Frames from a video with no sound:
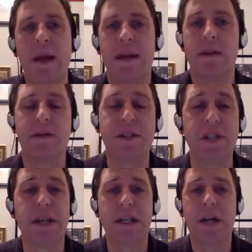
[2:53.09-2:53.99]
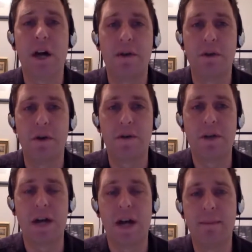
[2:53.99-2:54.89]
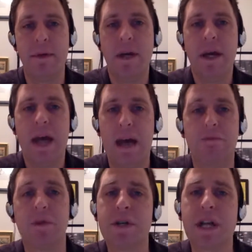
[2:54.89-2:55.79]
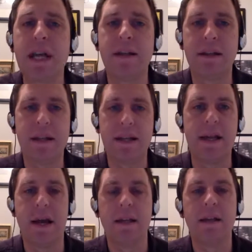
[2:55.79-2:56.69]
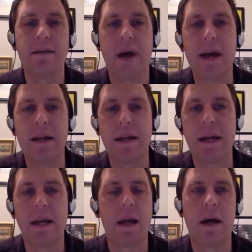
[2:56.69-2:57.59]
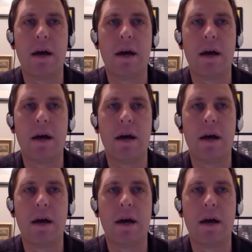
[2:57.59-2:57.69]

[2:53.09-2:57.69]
and they were stealing a ton of overtime and routinely, nightly violating